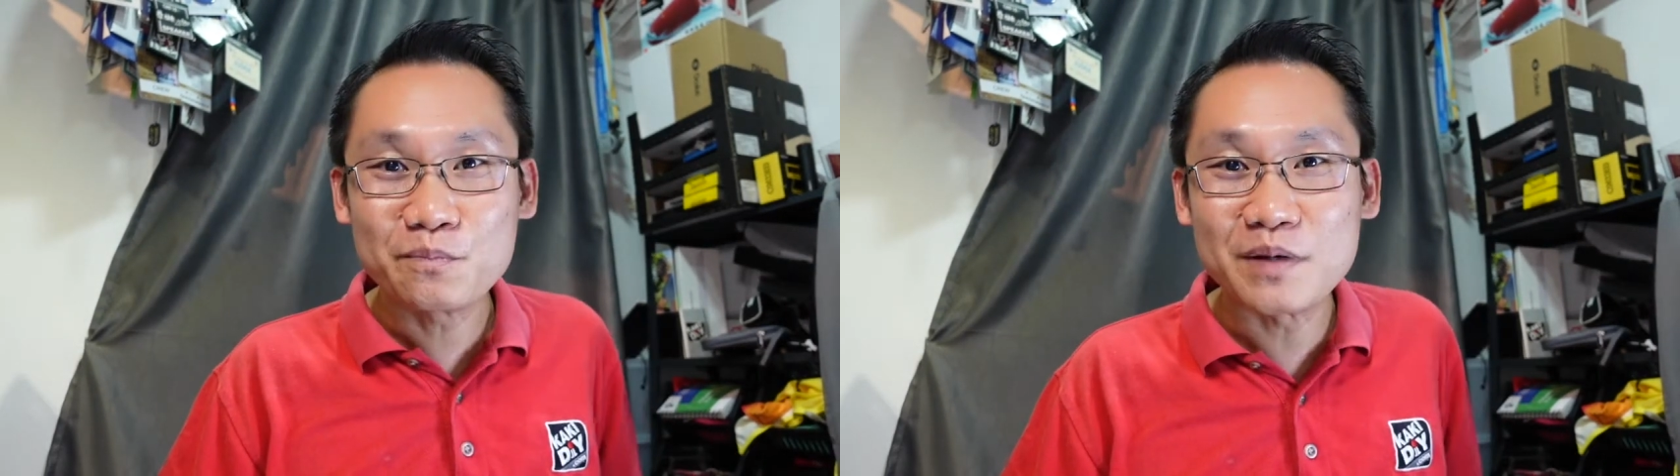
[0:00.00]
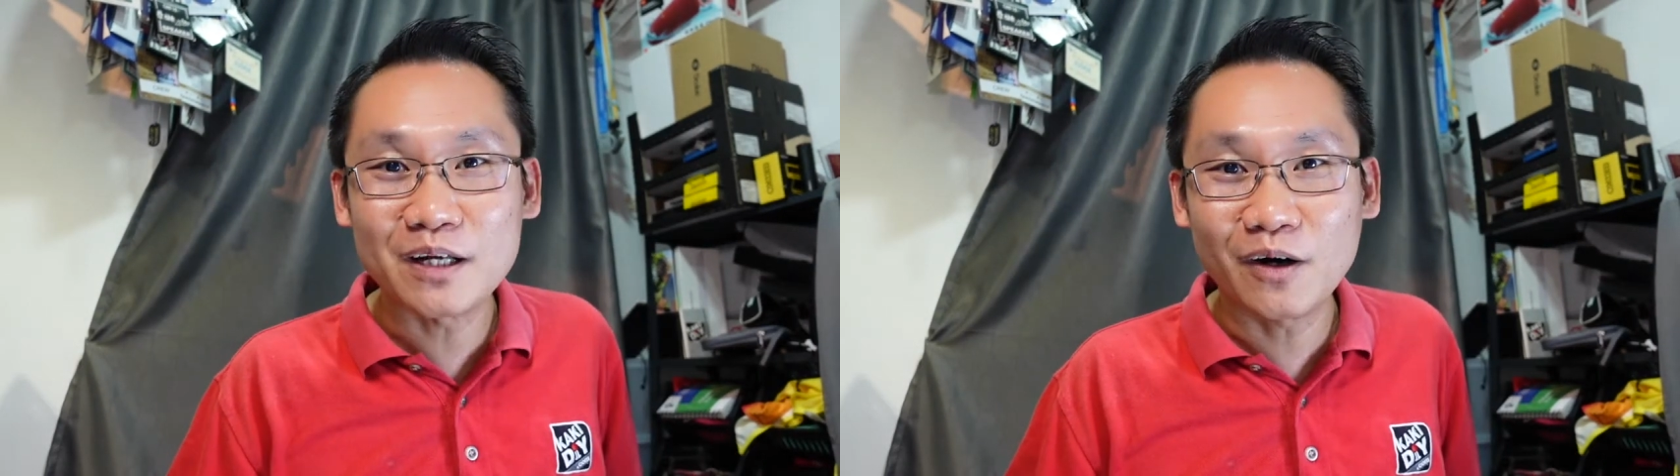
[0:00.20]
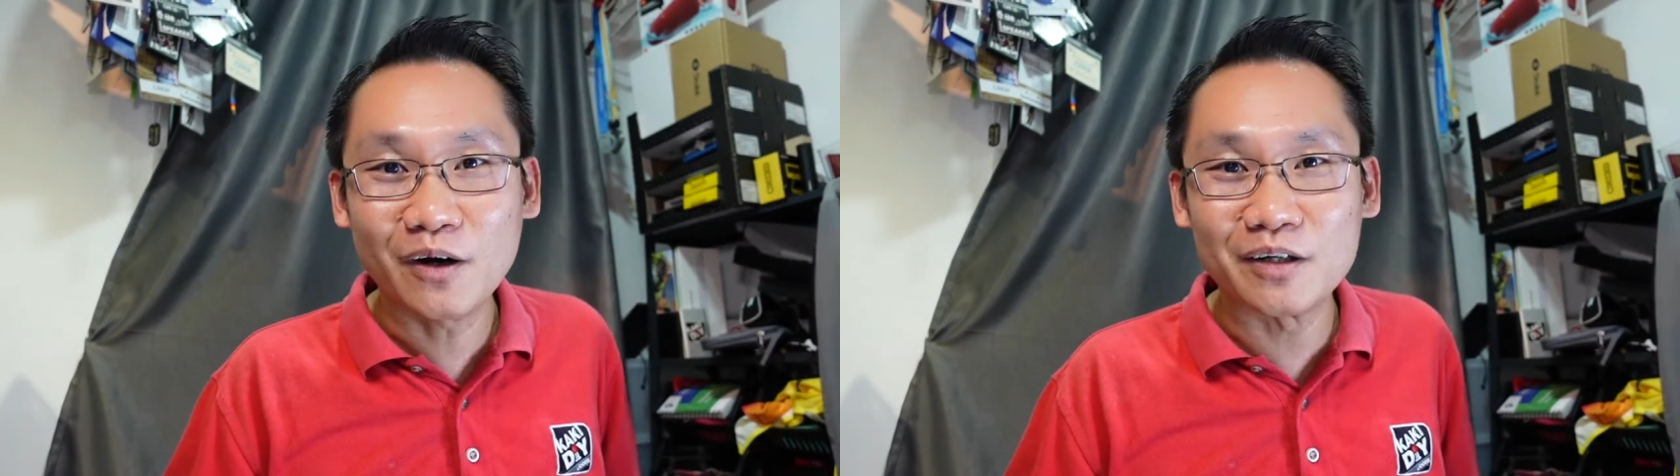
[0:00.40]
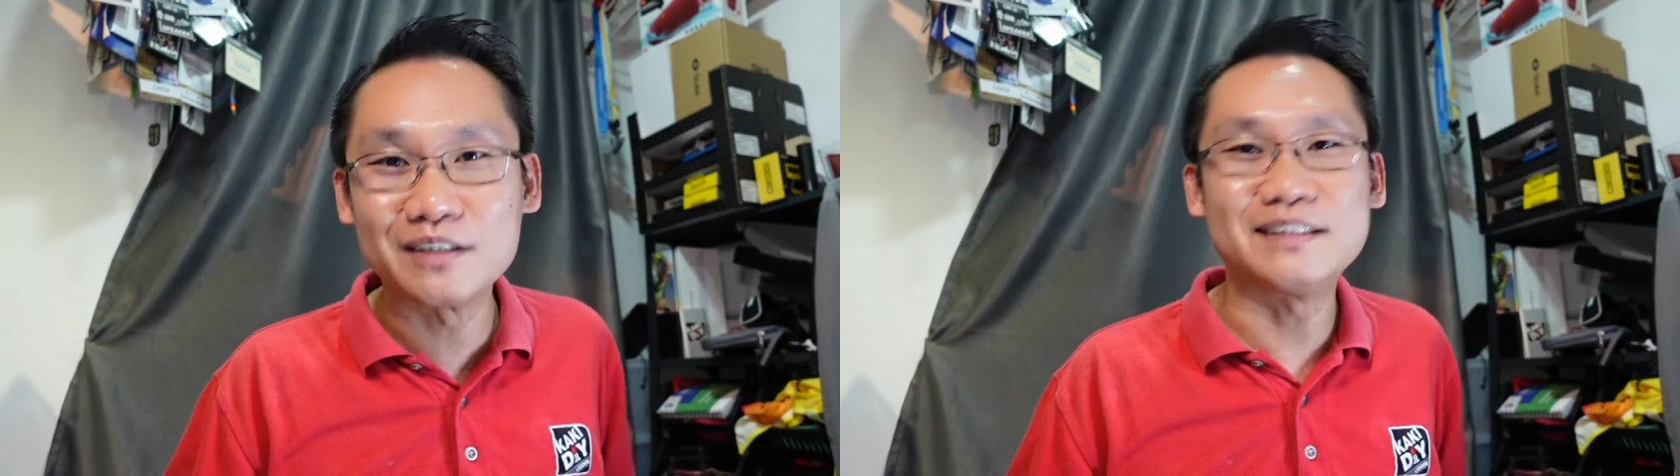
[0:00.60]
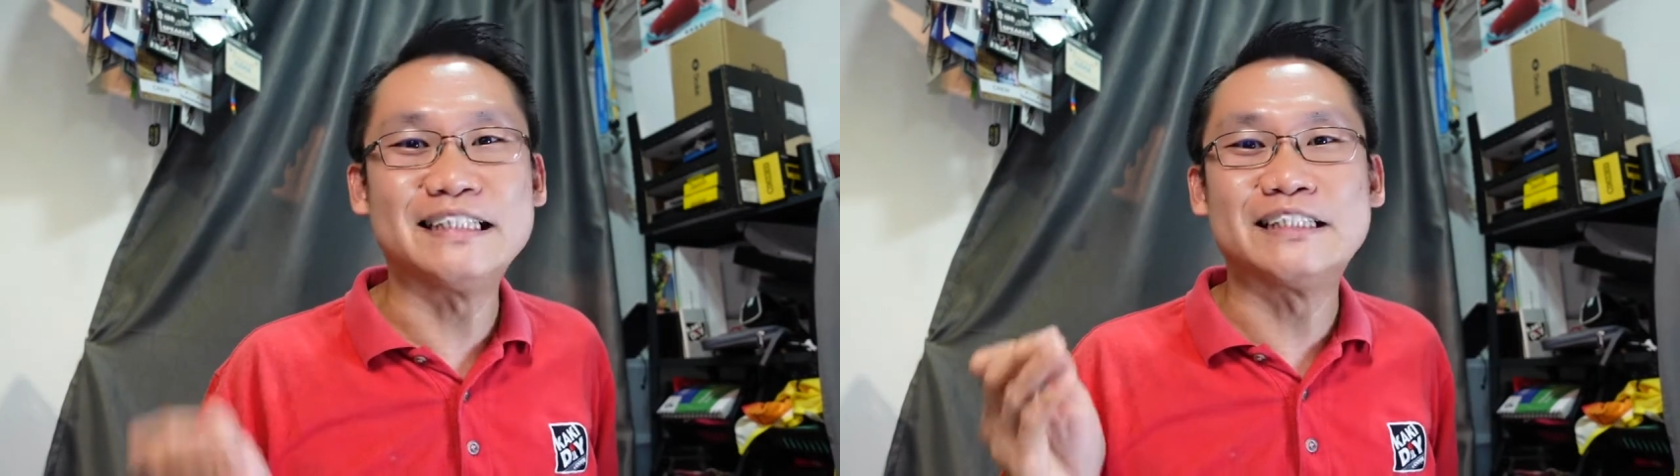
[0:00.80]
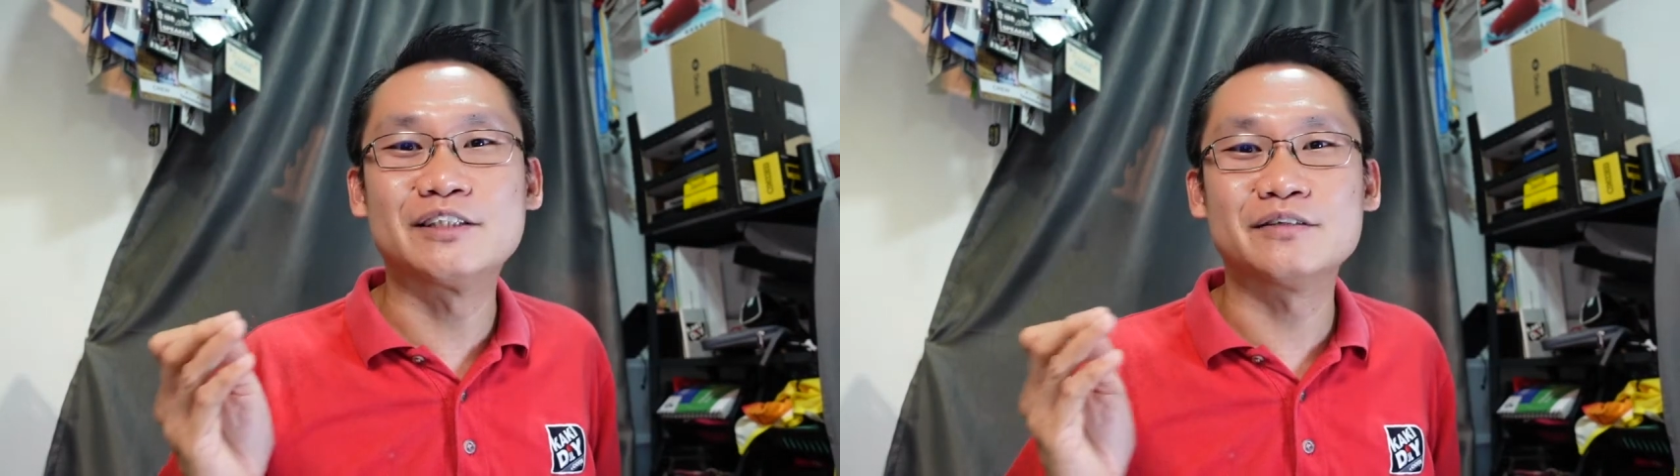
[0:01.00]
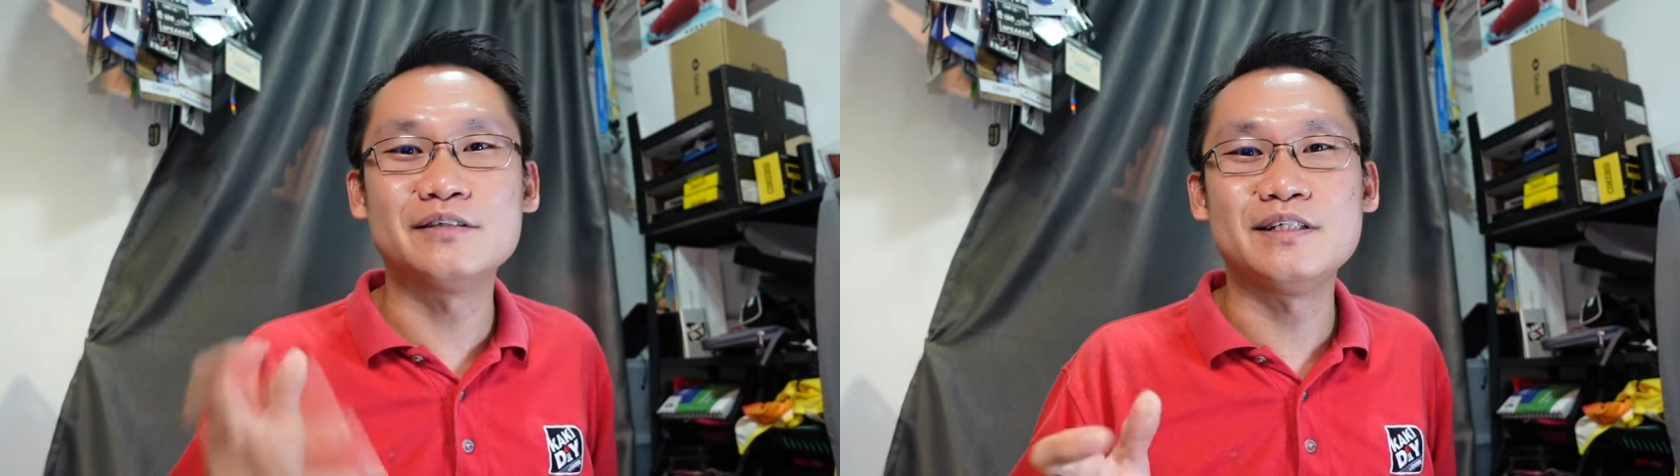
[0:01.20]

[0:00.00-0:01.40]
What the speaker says: because it's so